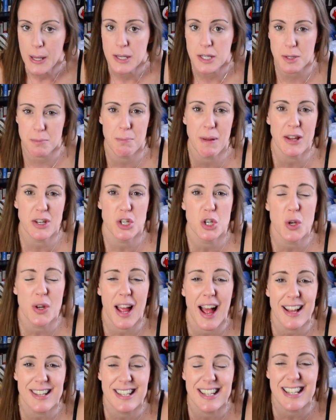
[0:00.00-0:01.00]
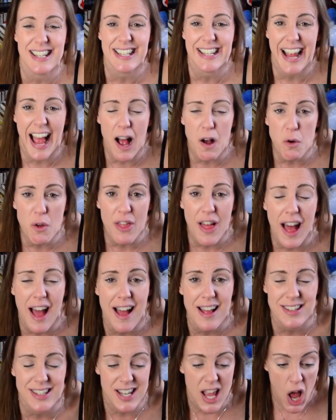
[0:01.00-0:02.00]
So make sure you guys scour
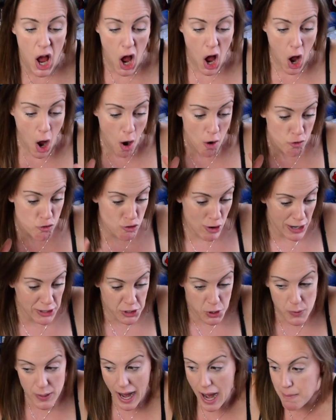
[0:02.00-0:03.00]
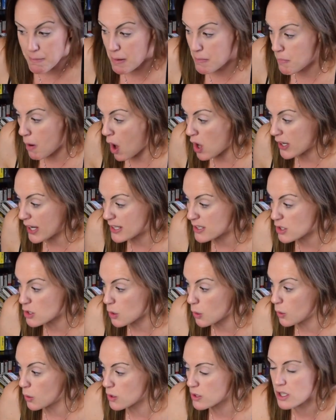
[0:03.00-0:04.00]
that retro gaming market
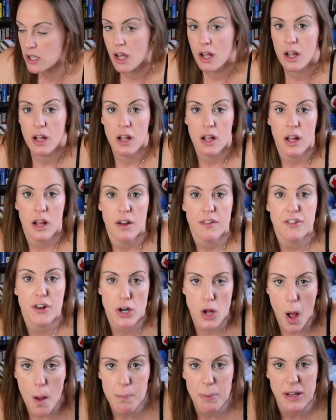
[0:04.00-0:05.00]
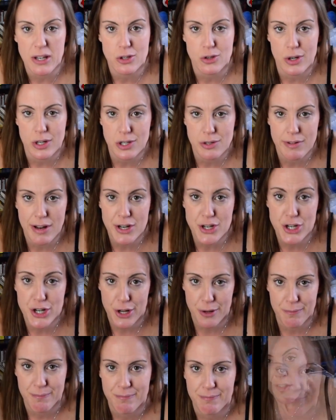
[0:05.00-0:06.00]
stalls for a copy of Streets of Rage
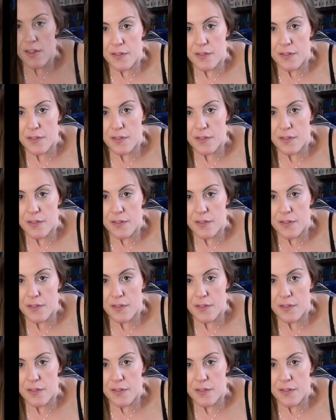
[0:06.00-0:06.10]
2.